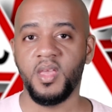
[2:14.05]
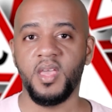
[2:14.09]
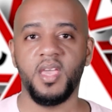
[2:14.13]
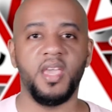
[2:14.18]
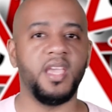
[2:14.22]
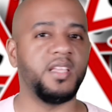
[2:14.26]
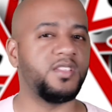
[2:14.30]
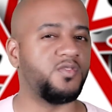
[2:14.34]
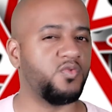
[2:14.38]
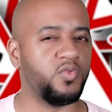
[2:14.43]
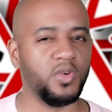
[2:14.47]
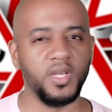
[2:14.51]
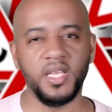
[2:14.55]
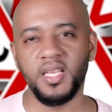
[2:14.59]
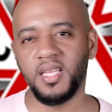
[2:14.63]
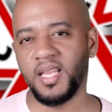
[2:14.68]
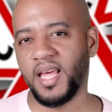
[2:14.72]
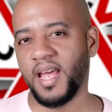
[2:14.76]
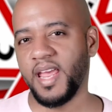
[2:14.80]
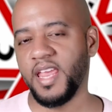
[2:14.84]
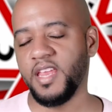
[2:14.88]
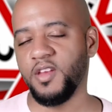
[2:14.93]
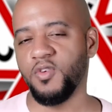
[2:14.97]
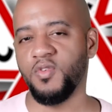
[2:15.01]
It's really
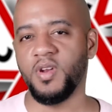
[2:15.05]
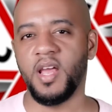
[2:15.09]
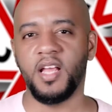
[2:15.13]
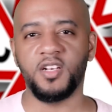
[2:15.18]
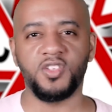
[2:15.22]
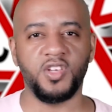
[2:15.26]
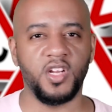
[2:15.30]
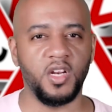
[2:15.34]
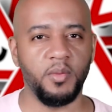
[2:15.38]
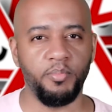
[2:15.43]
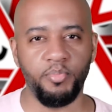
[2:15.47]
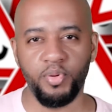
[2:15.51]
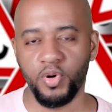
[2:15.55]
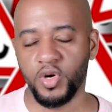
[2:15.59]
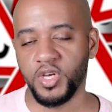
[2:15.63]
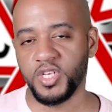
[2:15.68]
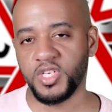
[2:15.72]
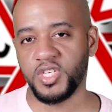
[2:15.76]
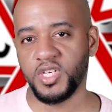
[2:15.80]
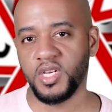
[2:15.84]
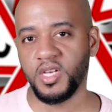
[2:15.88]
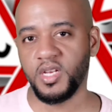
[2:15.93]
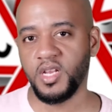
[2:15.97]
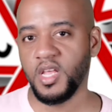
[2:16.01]
light. You're not trying to
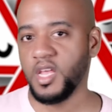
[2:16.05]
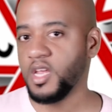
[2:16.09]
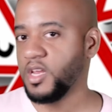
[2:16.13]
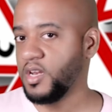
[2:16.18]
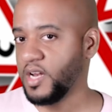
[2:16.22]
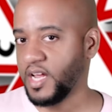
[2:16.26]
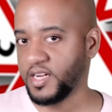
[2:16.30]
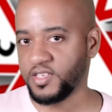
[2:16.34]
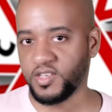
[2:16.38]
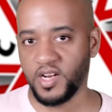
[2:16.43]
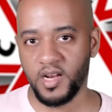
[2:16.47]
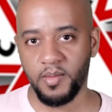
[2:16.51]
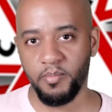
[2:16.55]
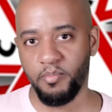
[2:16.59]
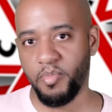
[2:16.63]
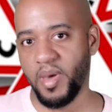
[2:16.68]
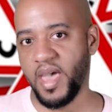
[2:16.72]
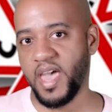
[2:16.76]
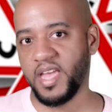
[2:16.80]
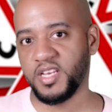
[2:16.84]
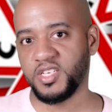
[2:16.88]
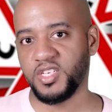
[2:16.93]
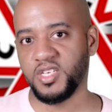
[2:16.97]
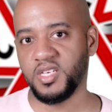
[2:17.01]
push it. You're not trying to
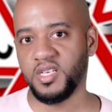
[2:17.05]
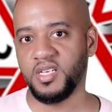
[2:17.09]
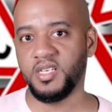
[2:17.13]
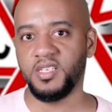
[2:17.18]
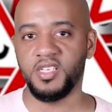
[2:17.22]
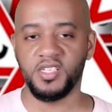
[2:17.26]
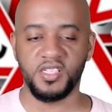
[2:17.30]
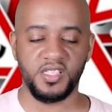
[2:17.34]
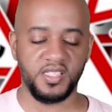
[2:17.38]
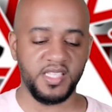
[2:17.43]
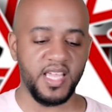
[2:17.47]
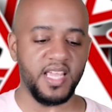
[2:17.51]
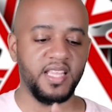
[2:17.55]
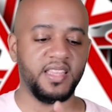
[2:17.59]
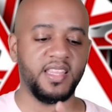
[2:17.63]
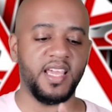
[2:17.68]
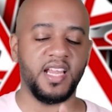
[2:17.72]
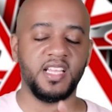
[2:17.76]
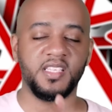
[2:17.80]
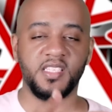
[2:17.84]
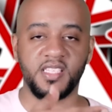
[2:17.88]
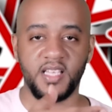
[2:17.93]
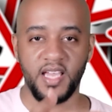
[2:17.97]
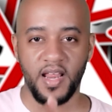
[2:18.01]
bash it. Just think that
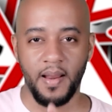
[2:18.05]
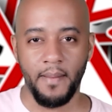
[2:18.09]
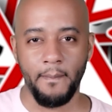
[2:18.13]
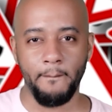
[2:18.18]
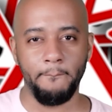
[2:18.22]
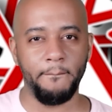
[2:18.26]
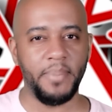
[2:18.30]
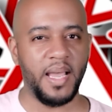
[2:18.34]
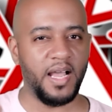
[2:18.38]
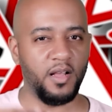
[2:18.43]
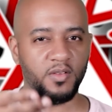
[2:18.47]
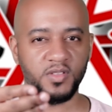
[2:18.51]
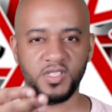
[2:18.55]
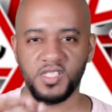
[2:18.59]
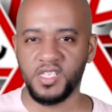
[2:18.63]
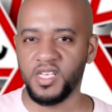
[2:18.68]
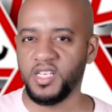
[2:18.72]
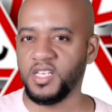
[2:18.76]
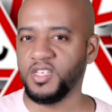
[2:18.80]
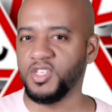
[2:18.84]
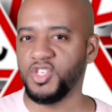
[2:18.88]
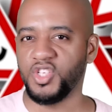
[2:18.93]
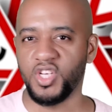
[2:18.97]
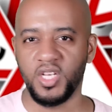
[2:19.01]
it's kind of
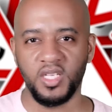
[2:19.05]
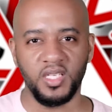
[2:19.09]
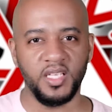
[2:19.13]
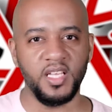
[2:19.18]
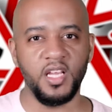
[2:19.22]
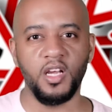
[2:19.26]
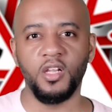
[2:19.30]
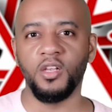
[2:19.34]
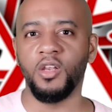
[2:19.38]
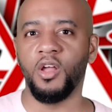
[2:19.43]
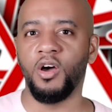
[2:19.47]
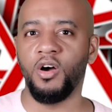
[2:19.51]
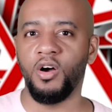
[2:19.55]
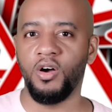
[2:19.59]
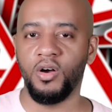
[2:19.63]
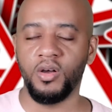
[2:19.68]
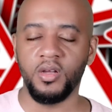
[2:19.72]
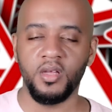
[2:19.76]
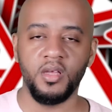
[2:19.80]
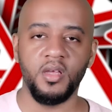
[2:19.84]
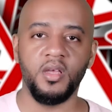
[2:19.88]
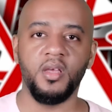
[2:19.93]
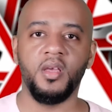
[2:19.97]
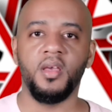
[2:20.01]
bouncing gently along
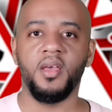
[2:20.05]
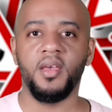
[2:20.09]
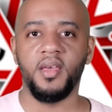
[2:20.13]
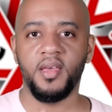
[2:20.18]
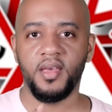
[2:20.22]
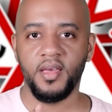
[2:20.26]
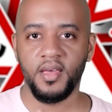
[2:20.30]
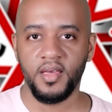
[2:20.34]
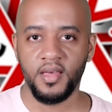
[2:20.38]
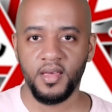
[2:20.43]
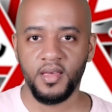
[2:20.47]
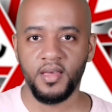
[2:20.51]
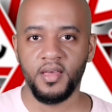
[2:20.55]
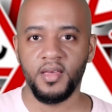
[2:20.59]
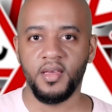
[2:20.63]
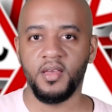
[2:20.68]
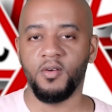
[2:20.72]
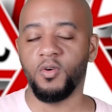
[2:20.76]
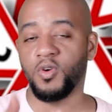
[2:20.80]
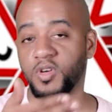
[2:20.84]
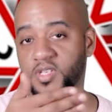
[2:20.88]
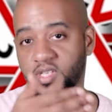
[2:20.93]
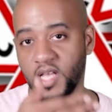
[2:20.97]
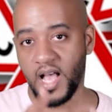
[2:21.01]

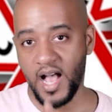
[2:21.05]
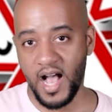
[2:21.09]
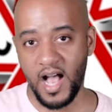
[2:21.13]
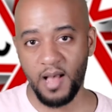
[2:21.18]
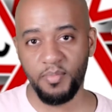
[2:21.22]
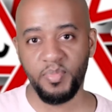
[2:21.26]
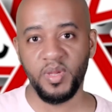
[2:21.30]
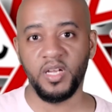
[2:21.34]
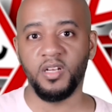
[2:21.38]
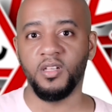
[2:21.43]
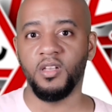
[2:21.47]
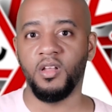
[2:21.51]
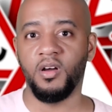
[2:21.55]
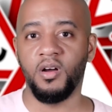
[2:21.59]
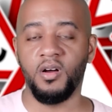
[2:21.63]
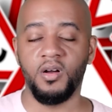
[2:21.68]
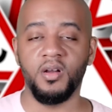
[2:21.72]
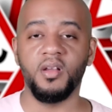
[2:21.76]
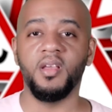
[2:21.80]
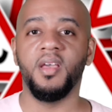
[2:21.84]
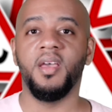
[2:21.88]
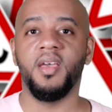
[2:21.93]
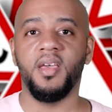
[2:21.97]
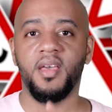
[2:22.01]
or hopping
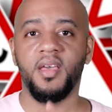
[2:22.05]
along.